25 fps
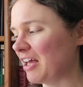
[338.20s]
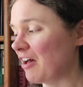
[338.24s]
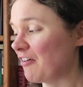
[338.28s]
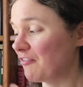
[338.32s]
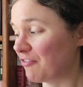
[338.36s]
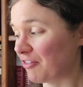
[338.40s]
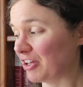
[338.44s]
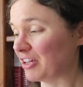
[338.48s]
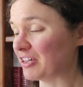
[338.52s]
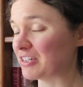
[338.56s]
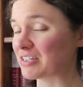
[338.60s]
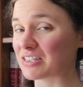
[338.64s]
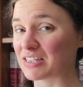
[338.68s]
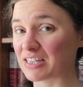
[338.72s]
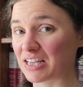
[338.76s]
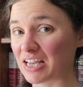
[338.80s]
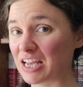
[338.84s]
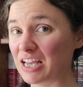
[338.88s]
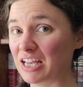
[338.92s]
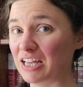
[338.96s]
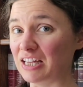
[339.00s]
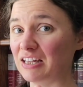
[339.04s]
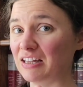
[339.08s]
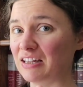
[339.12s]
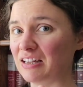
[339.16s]
events
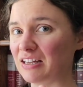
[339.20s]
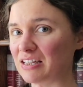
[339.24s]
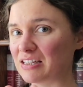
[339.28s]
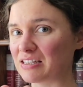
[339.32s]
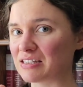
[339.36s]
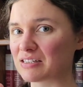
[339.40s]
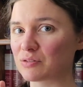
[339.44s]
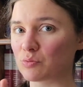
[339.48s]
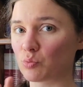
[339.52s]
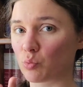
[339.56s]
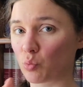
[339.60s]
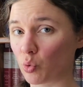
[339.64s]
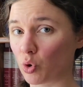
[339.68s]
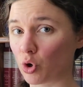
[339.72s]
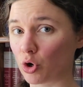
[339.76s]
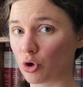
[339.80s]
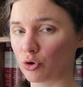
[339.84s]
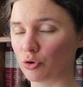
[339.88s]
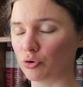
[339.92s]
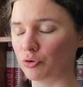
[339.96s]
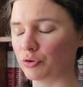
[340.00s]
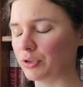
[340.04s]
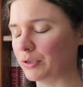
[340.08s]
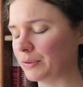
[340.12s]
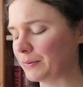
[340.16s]
in this
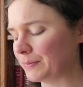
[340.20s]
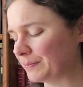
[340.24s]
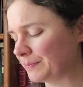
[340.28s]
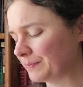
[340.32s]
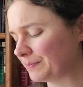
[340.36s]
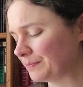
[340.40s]
world.